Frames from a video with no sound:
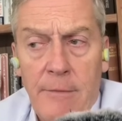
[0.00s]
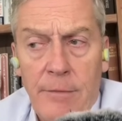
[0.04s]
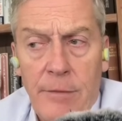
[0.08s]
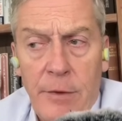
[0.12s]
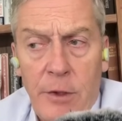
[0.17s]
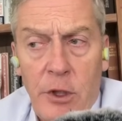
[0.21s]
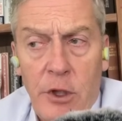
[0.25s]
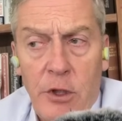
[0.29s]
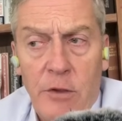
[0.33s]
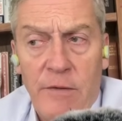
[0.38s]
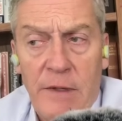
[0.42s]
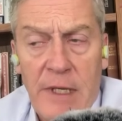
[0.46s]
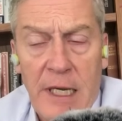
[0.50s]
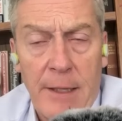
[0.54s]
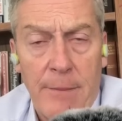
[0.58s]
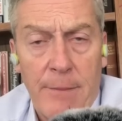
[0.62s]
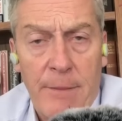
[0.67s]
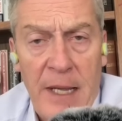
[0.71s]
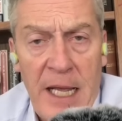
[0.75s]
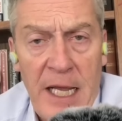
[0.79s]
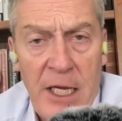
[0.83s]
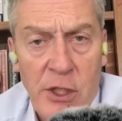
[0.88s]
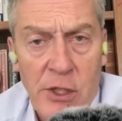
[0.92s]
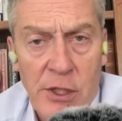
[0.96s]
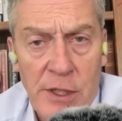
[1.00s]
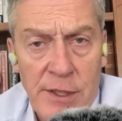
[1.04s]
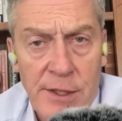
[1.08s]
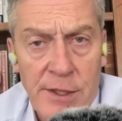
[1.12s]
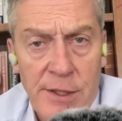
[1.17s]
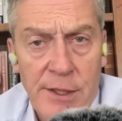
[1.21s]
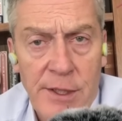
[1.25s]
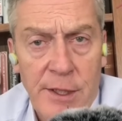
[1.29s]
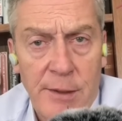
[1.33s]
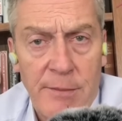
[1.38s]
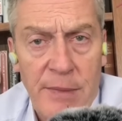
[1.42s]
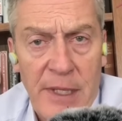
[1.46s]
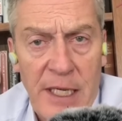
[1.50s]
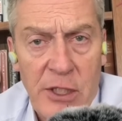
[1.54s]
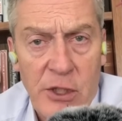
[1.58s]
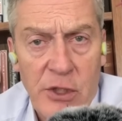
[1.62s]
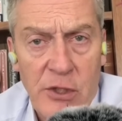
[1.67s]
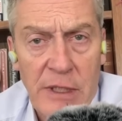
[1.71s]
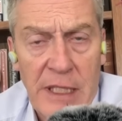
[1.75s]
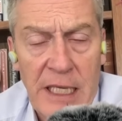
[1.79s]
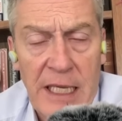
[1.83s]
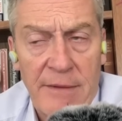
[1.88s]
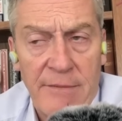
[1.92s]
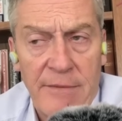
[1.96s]
You've got patients and
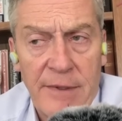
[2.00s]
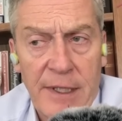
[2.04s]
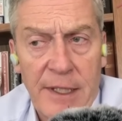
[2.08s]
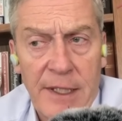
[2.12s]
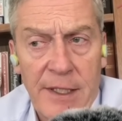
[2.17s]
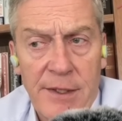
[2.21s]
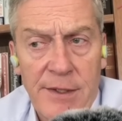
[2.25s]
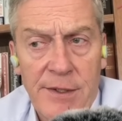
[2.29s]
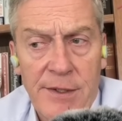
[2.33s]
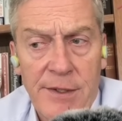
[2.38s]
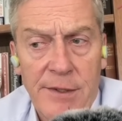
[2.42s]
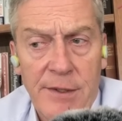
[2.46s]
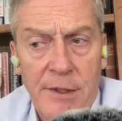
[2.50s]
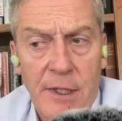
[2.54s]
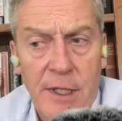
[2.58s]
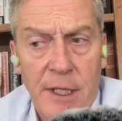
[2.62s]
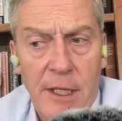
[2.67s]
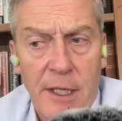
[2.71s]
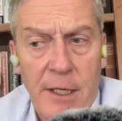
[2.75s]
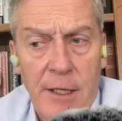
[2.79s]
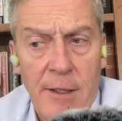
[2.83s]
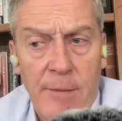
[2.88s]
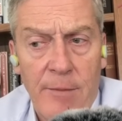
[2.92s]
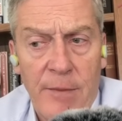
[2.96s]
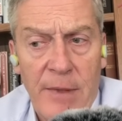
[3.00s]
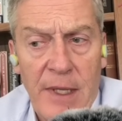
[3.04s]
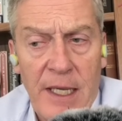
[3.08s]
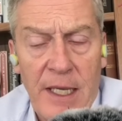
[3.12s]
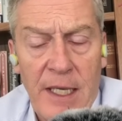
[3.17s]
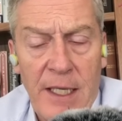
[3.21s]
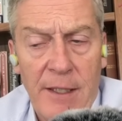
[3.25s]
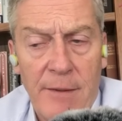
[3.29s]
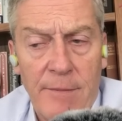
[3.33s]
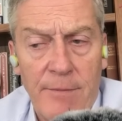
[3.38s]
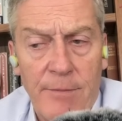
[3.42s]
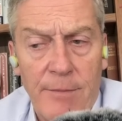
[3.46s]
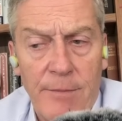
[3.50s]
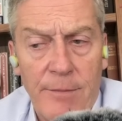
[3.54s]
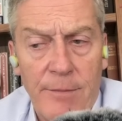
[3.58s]
patient advocates, and